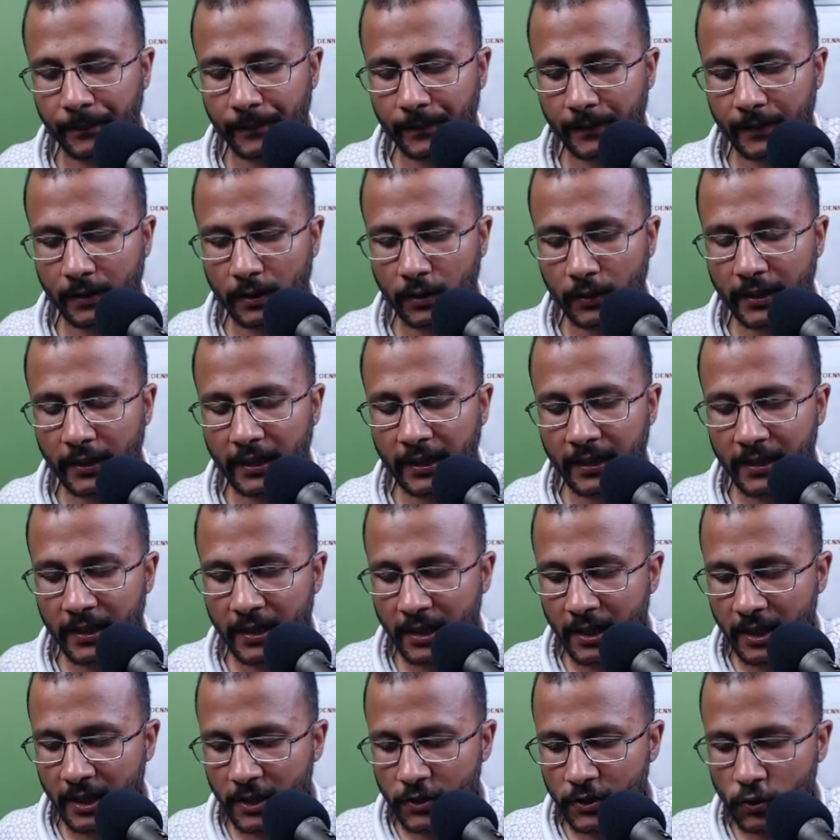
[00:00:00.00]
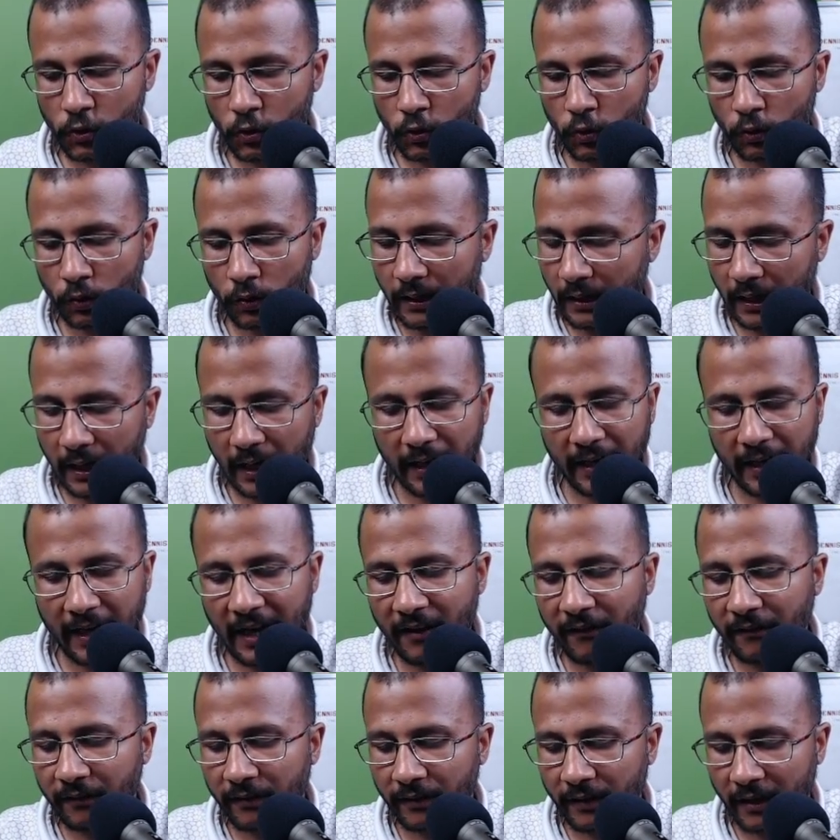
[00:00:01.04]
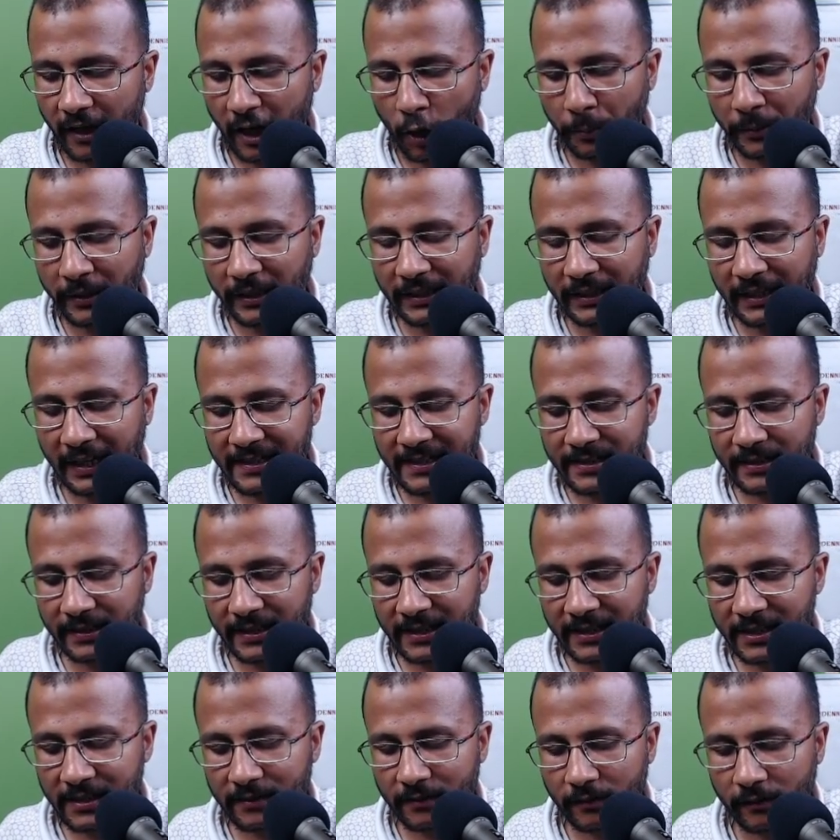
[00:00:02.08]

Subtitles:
Okay, so I have how many lines in this?